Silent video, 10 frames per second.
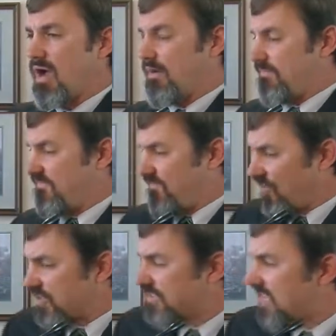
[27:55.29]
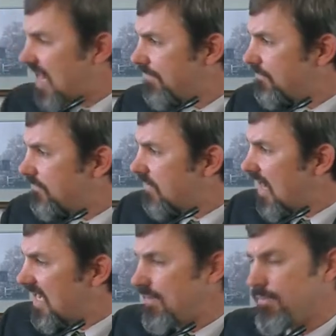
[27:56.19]
a first time I
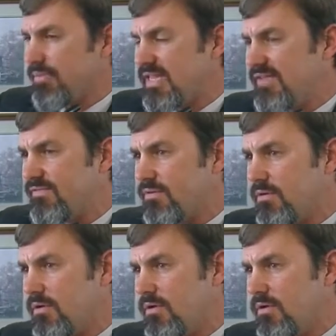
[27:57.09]
became a believer.